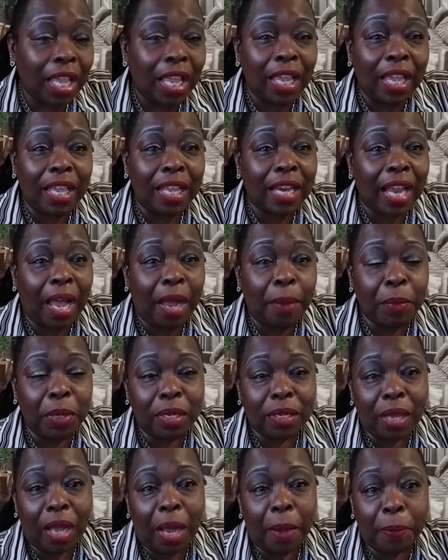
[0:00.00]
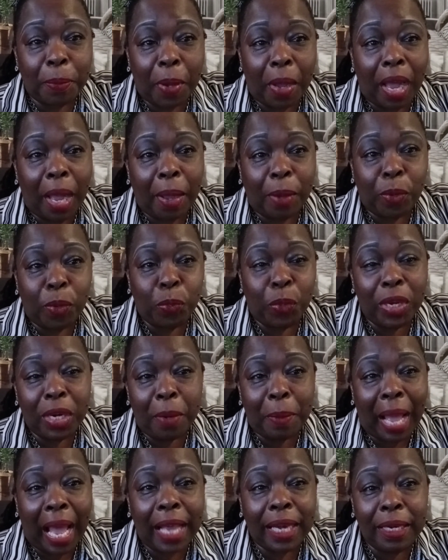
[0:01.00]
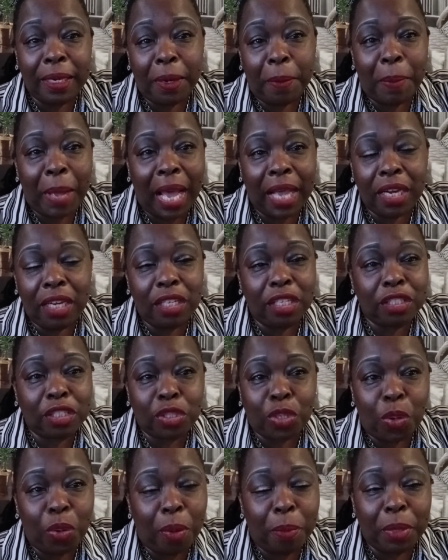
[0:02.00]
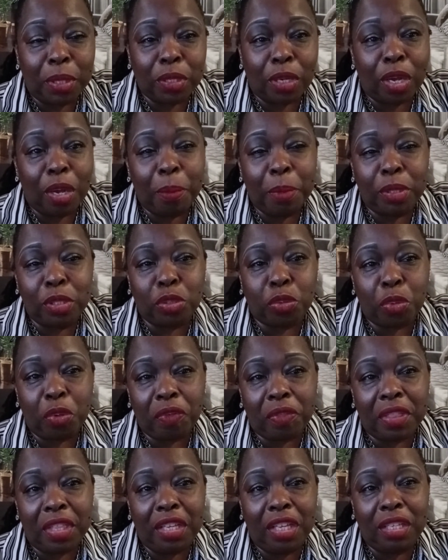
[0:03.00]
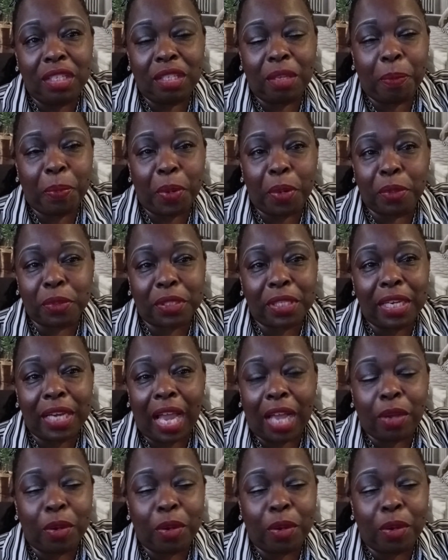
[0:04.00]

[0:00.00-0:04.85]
and I'm a I, I, when I'm out and about in the store, I'm a I'm a drifty person.